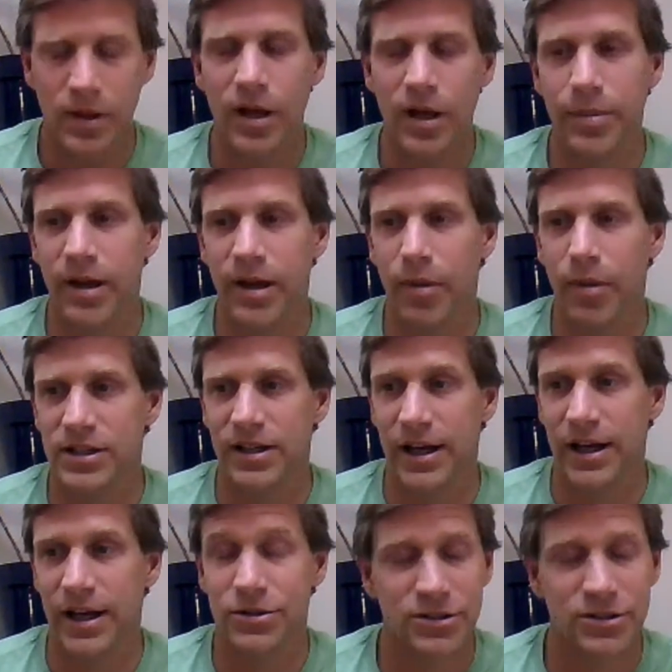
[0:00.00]
be amongst
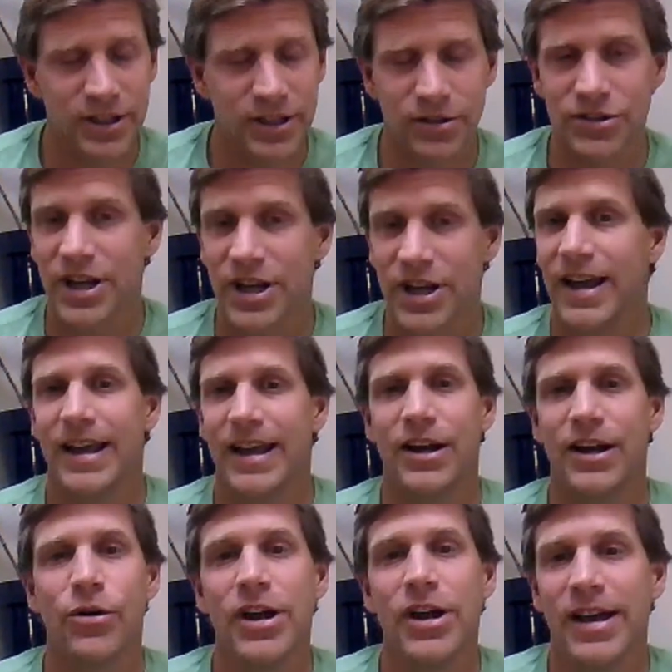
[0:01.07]
electrical signals, you
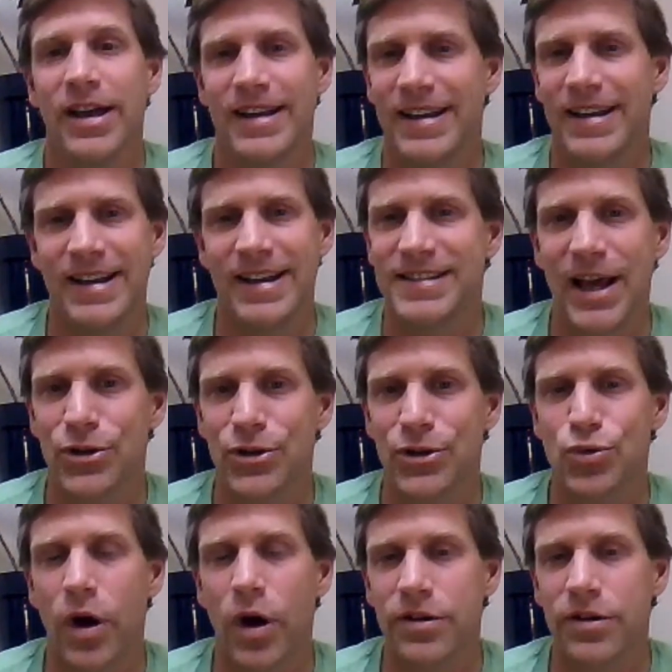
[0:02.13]
know, it, it sounds
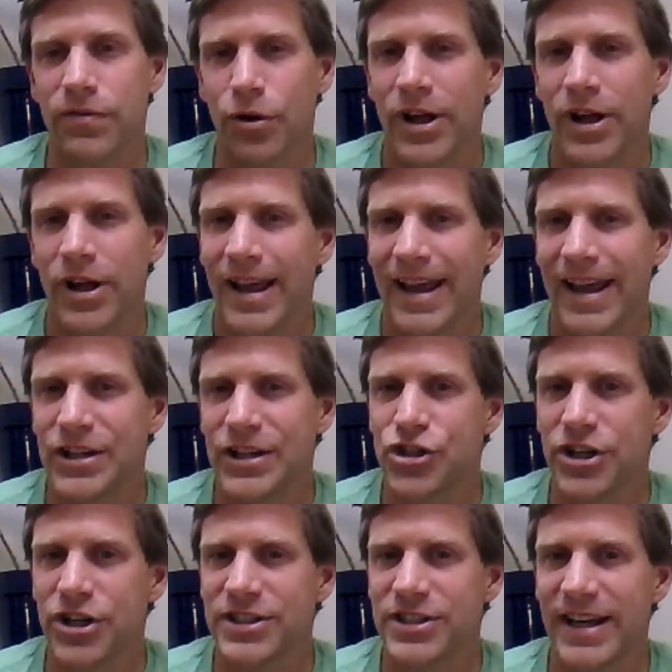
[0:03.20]
wonderful. It's
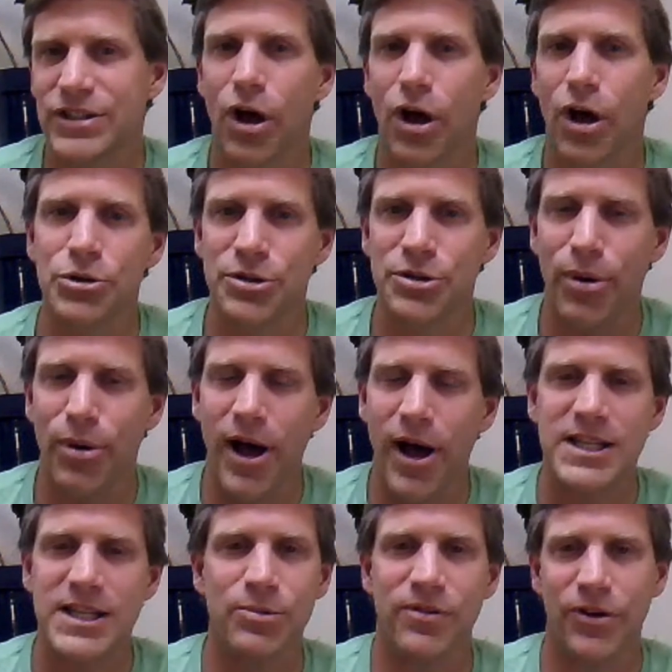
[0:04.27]
just, it's almost
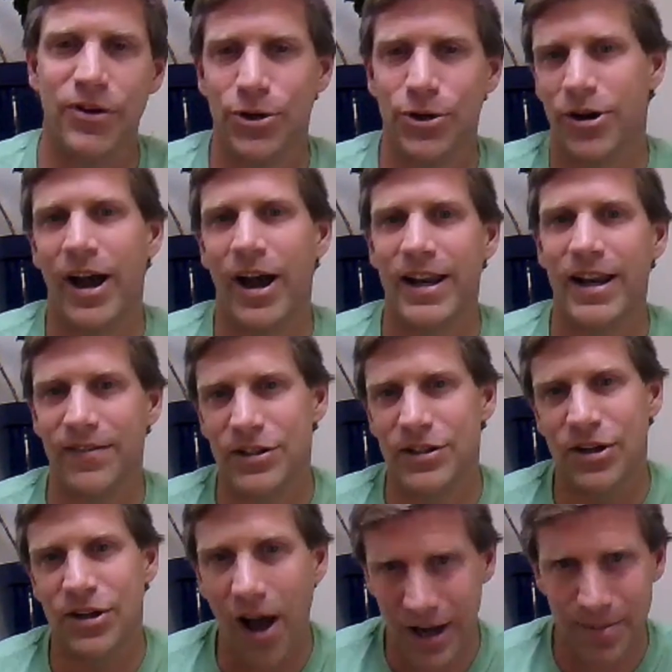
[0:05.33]
impossible for you and I to even
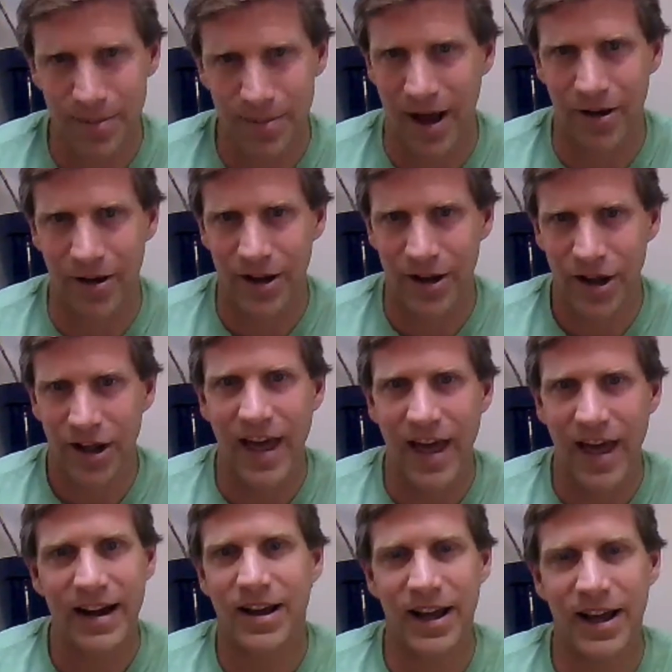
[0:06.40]
talk about
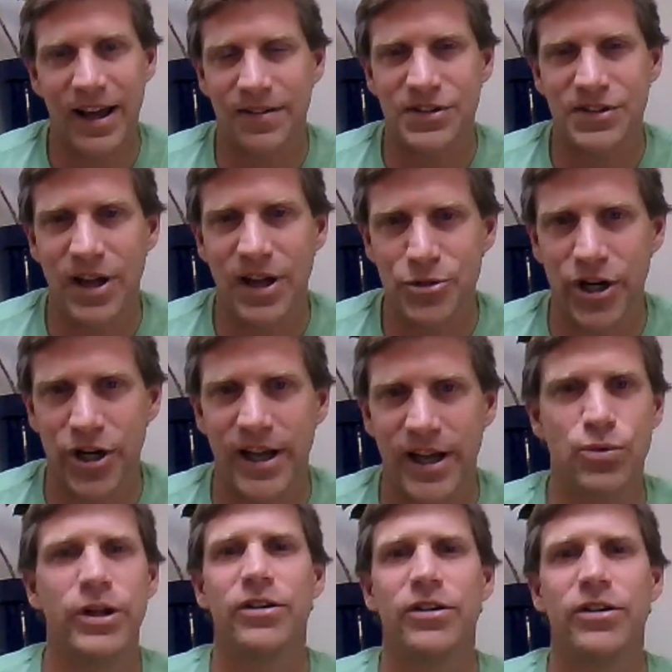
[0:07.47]
that kind of subject as
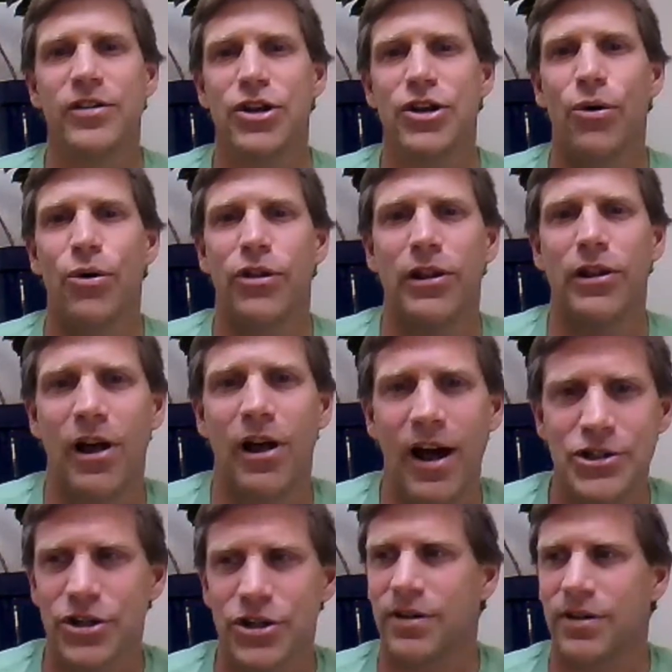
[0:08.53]
we don't even know the
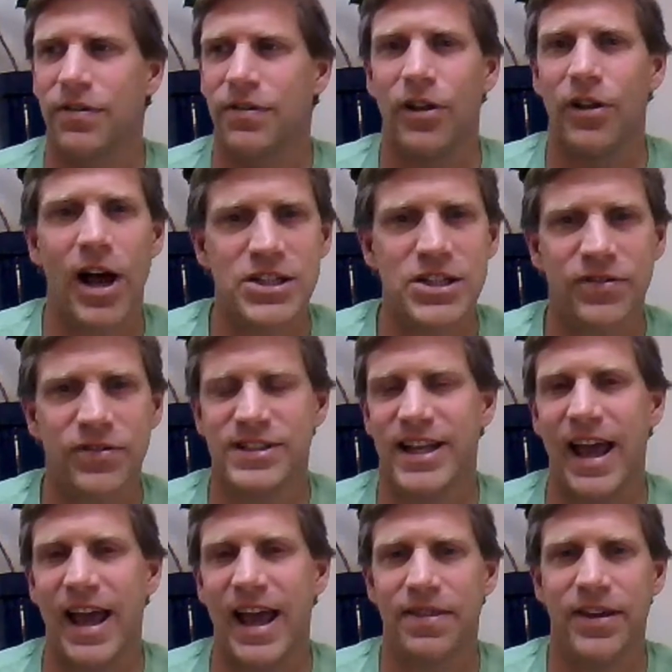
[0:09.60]
logic, the philosophies, the
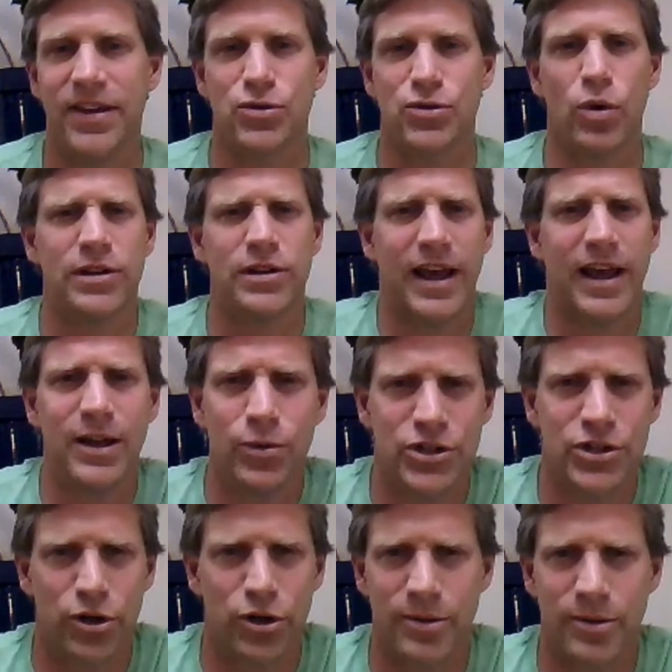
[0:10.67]
ethics, what
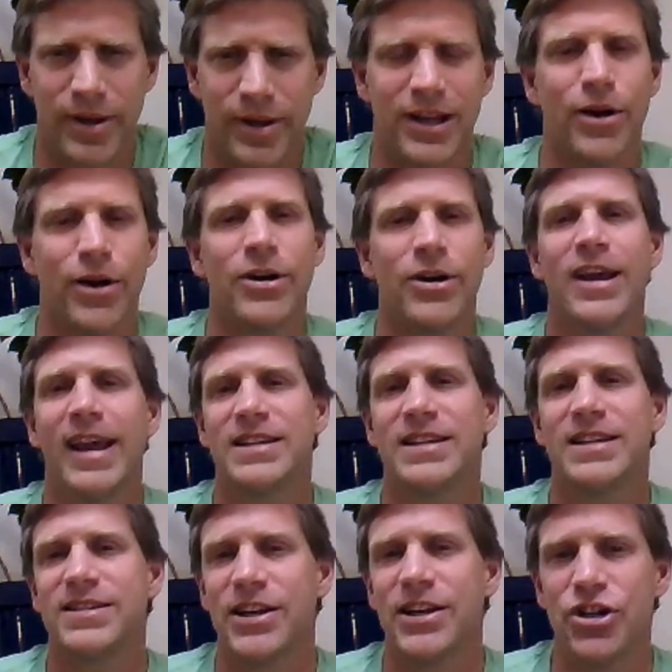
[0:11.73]
language would it be? You know,
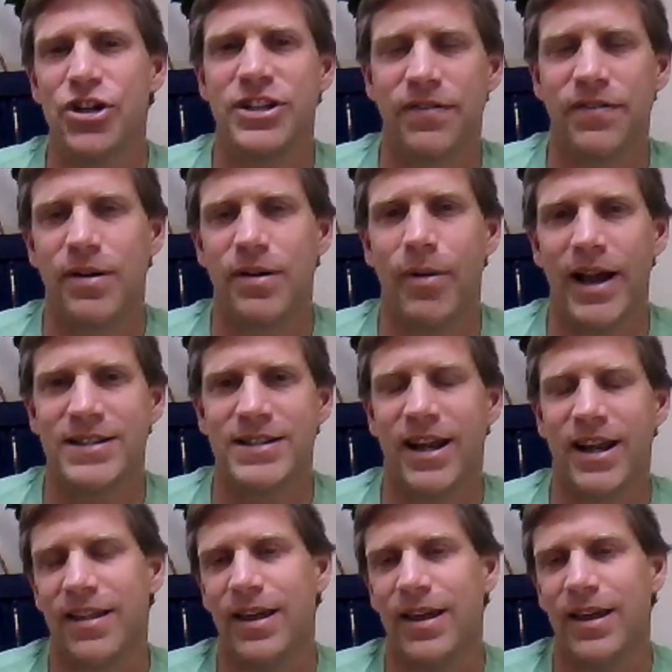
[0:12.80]
it's such a different
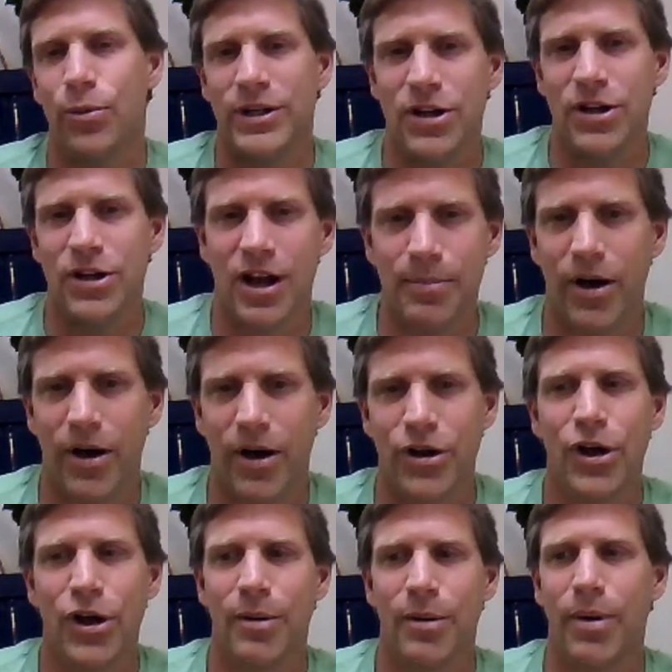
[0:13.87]
mindset. I think when we talk about
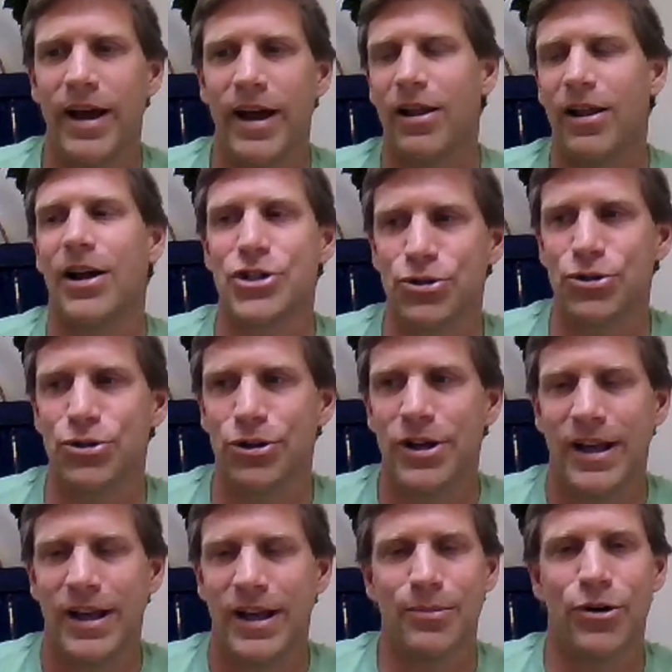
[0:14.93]
biological
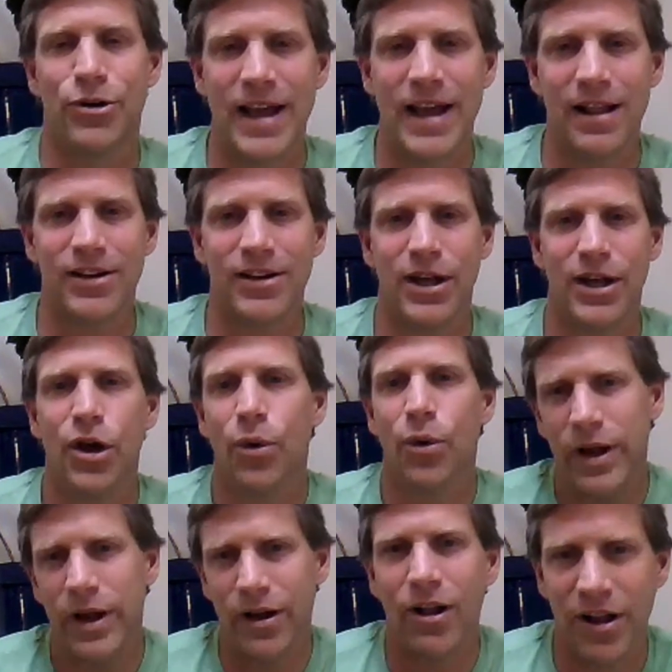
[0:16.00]
immortality,
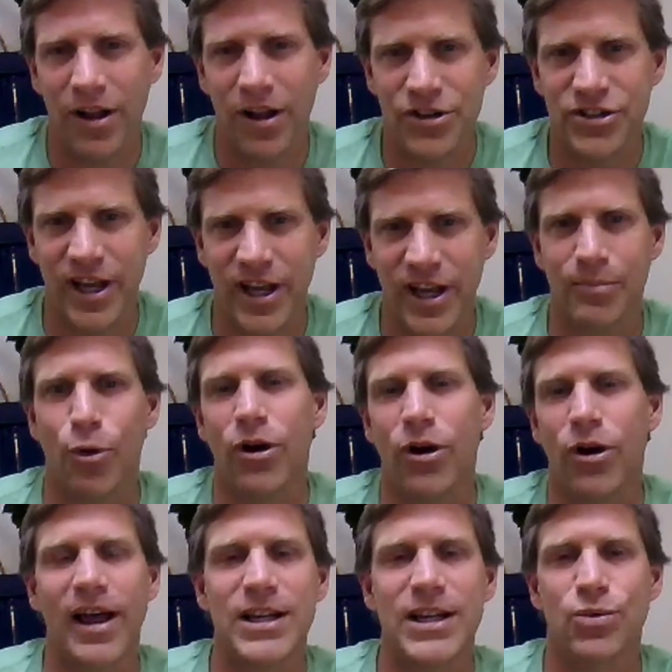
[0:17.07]
we all understand more or
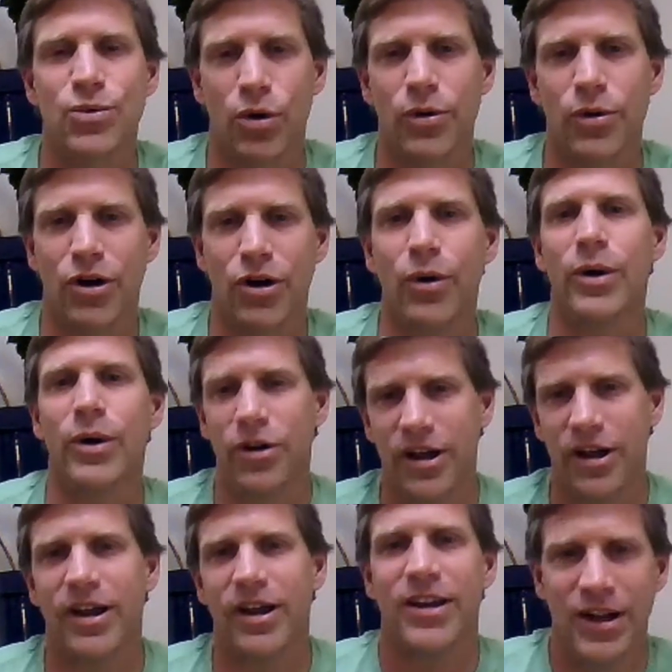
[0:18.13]
less where we're going. We're
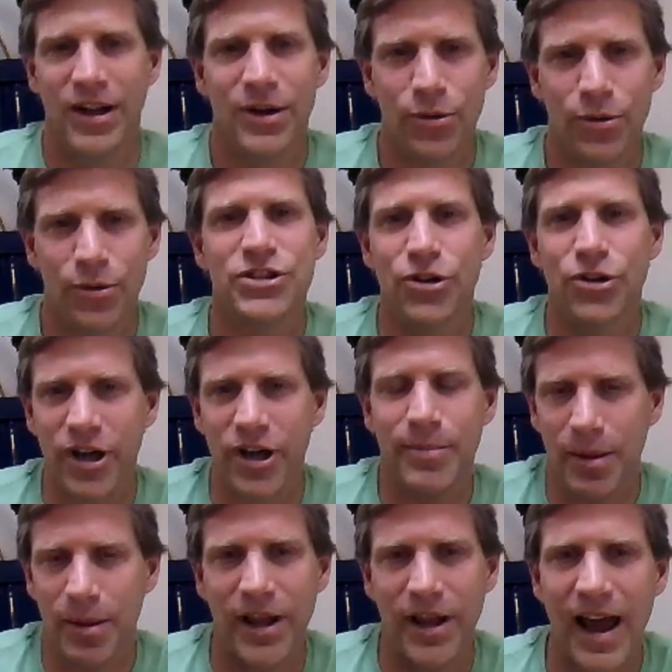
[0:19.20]
gonna, we're still gonna be
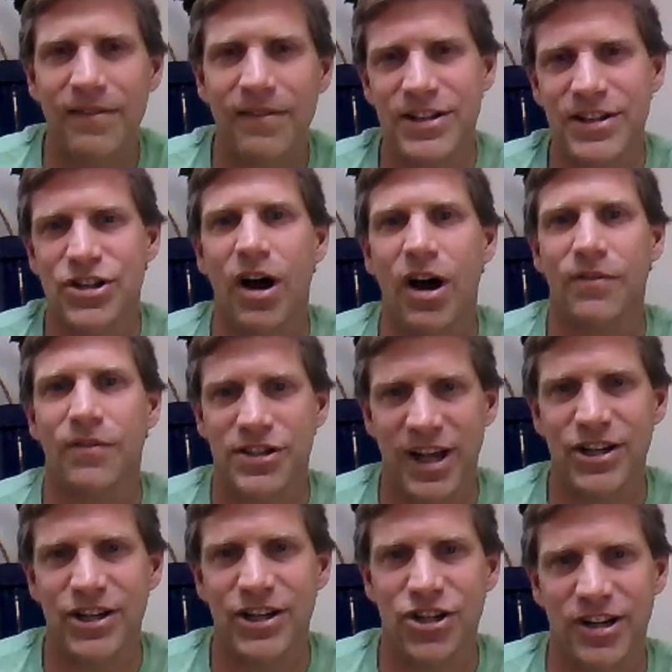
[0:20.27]
able to have this
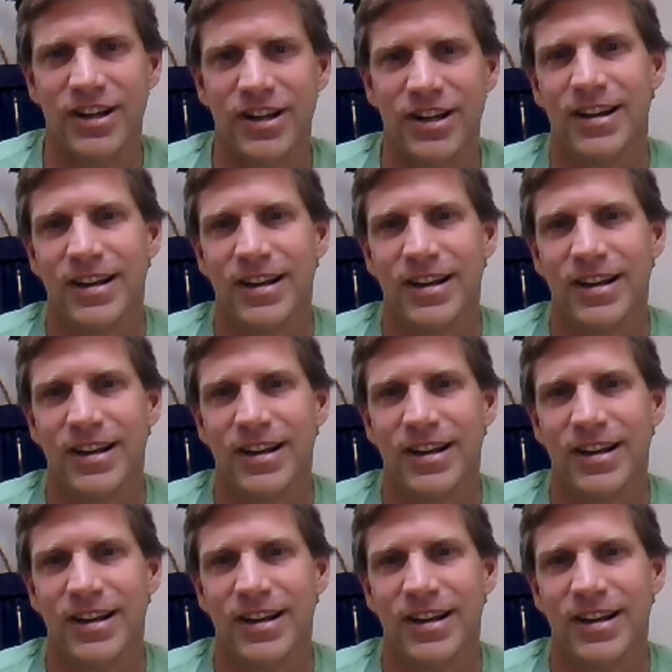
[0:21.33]
conversation.